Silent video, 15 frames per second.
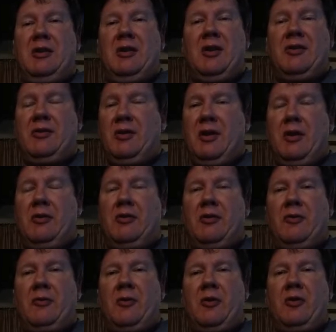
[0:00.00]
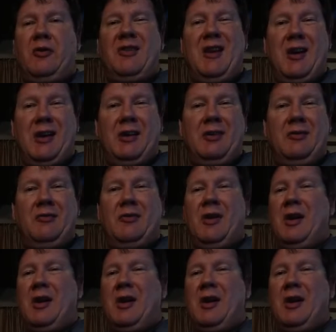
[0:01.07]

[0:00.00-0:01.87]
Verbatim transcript: Yesterday was our first negative